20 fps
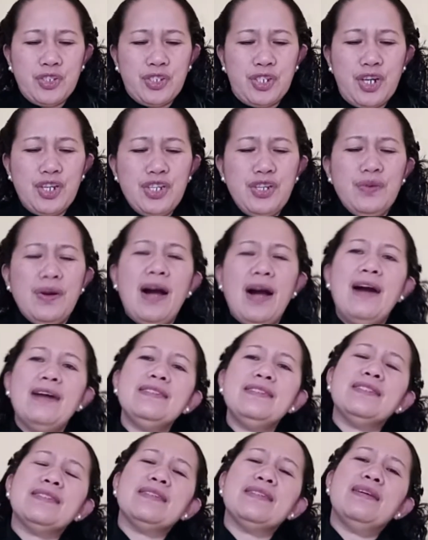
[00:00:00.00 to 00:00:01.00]
turn your
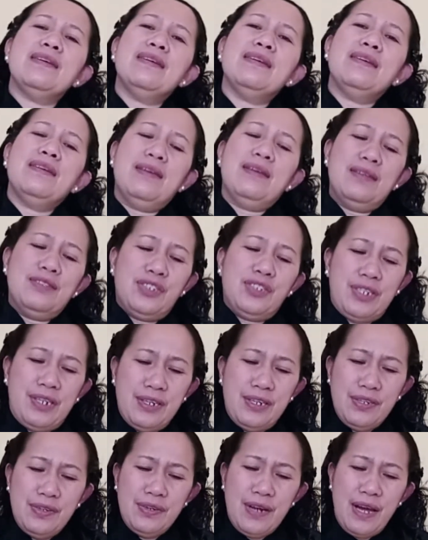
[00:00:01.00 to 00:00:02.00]

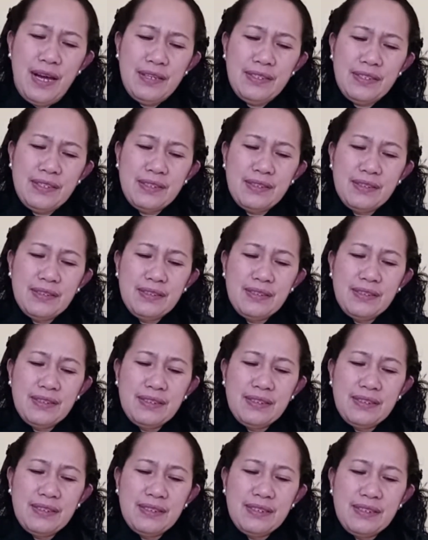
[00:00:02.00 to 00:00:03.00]
eyes
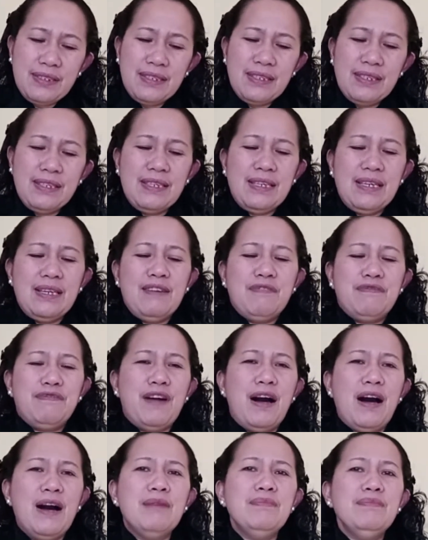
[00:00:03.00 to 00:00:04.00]

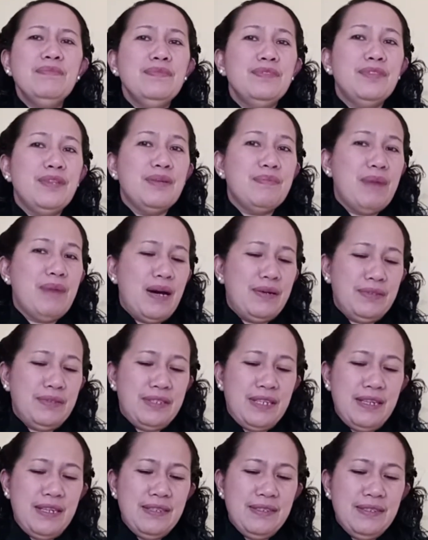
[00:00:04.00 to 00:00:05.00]
from the
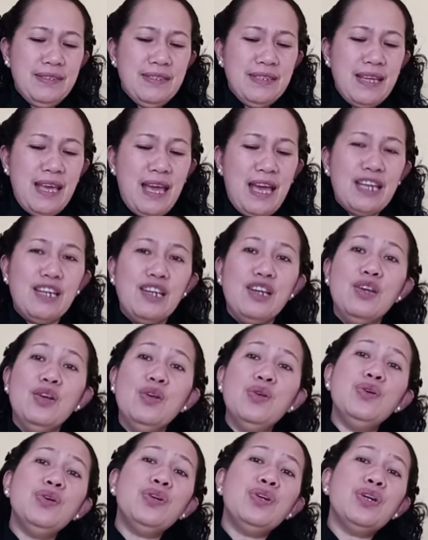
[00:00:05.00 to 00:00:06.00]
mountain and
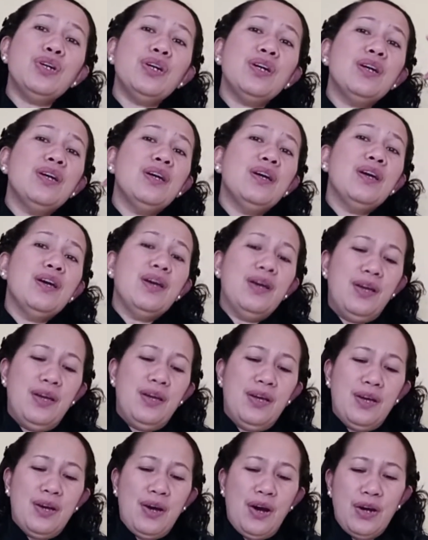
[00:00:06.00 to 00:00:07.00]
look
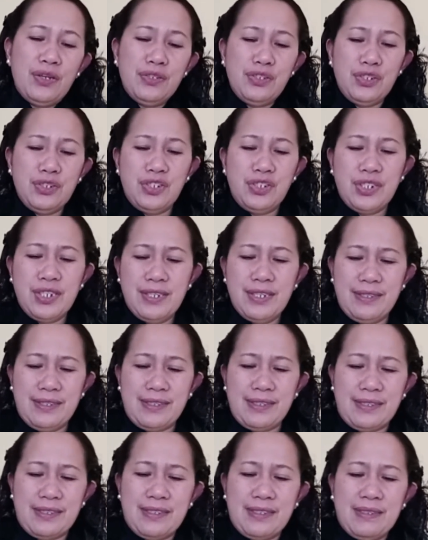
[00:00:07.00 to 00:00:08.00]
unto
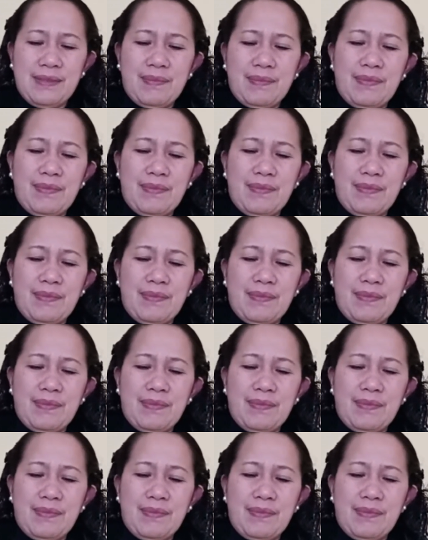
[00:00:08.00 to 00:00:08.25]
Jesus.